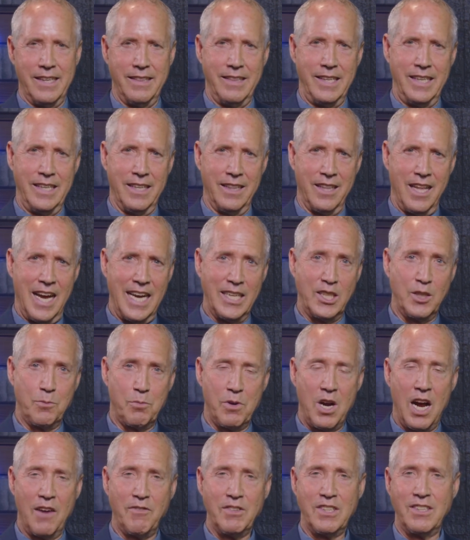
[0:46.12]
the Elijah
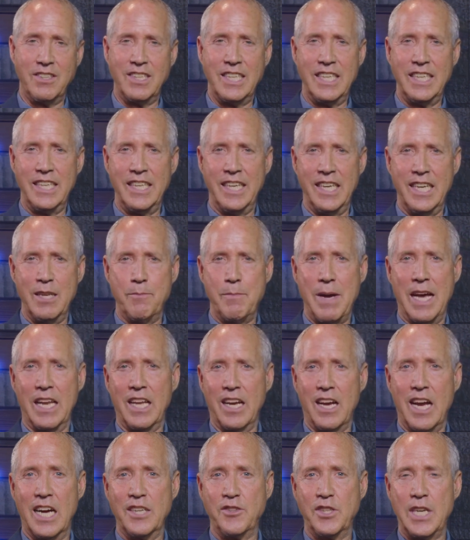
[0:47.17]
prophecy in
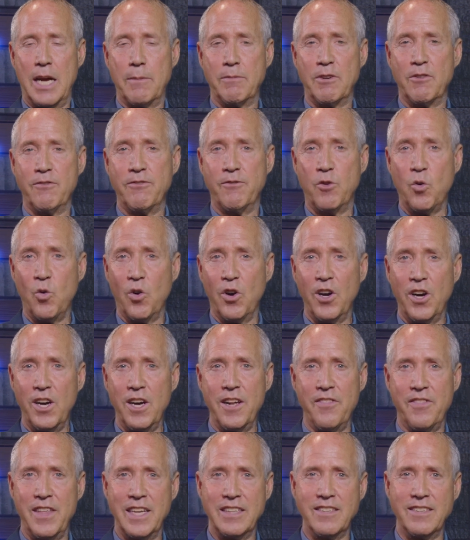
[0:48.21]
Malachi chapter
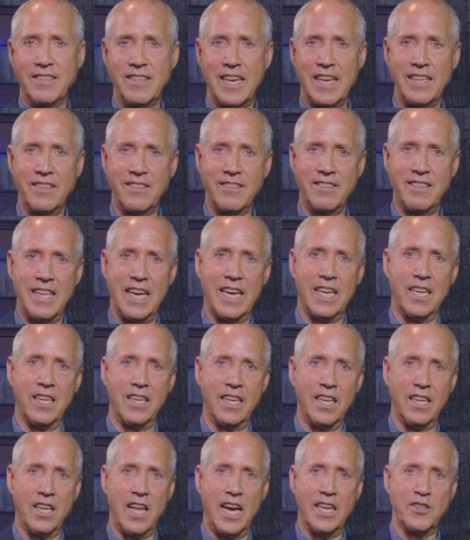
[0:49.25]
four that says that
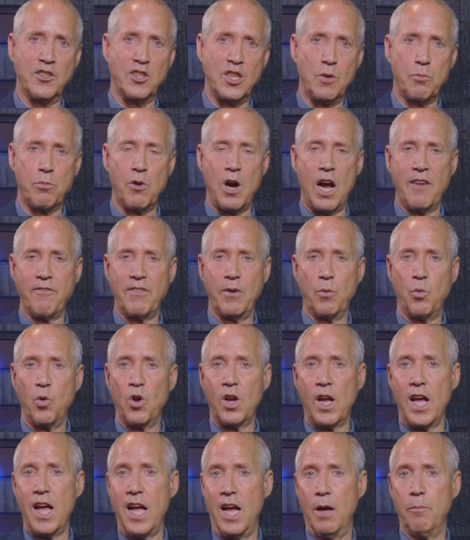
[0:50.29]
Elijah the prophet will
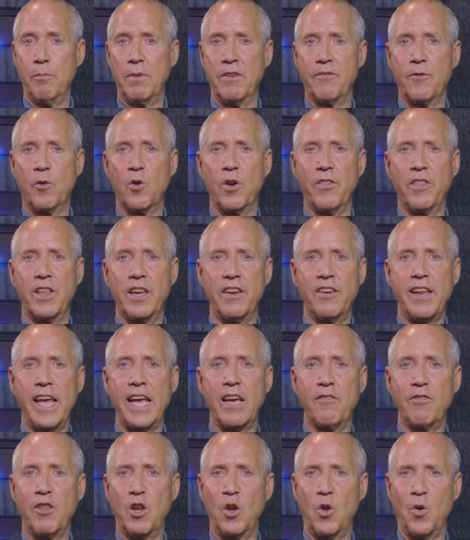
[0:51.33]
come before the
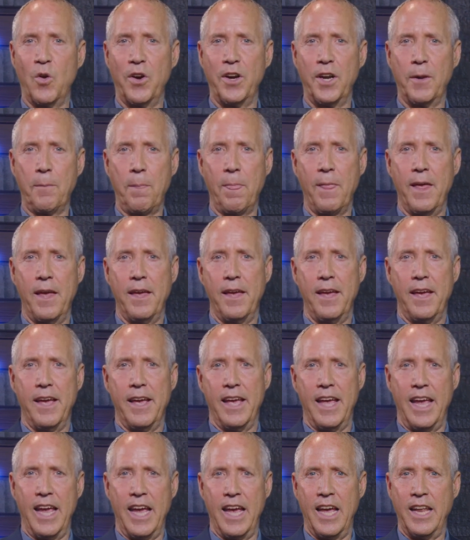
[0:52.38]
day of the Lord.
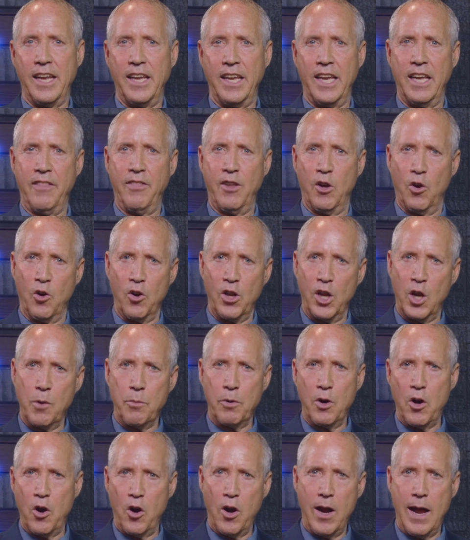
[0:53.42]
And in the earlier
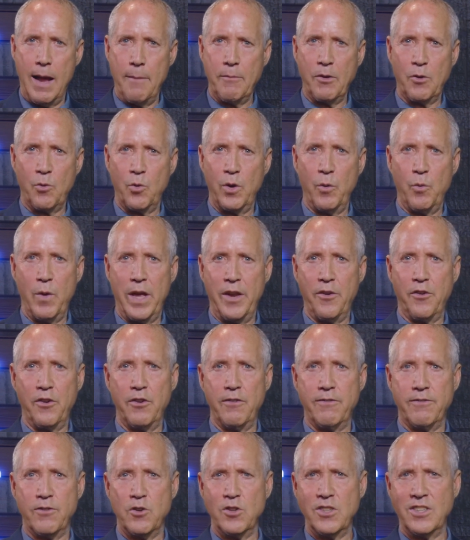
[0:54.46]
programs, we went to
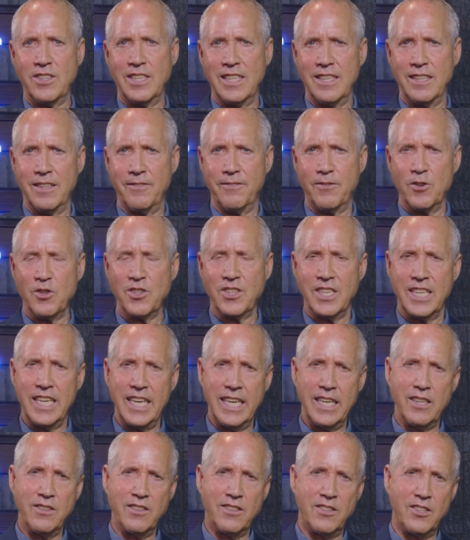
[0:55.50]
First and First
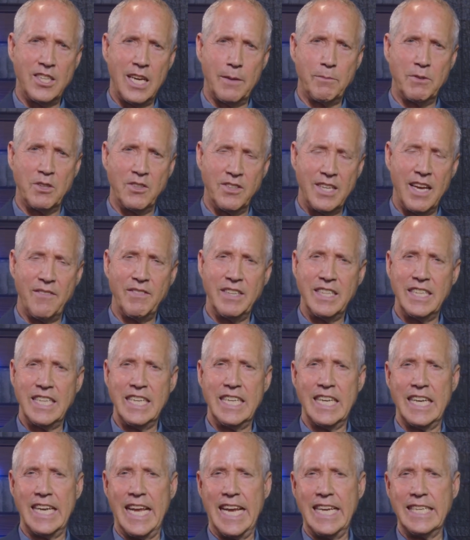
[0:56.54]
Kings chapter
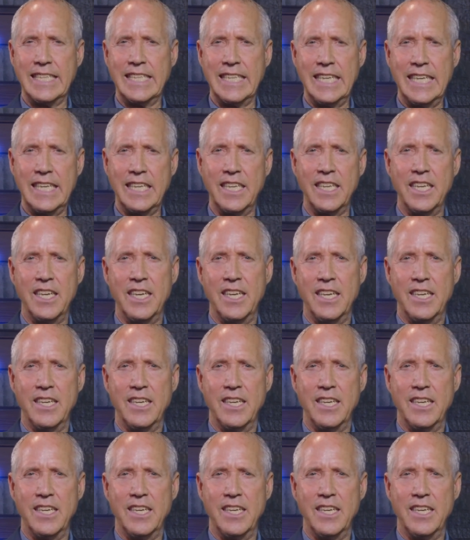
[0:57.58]
seventeen and eighteen,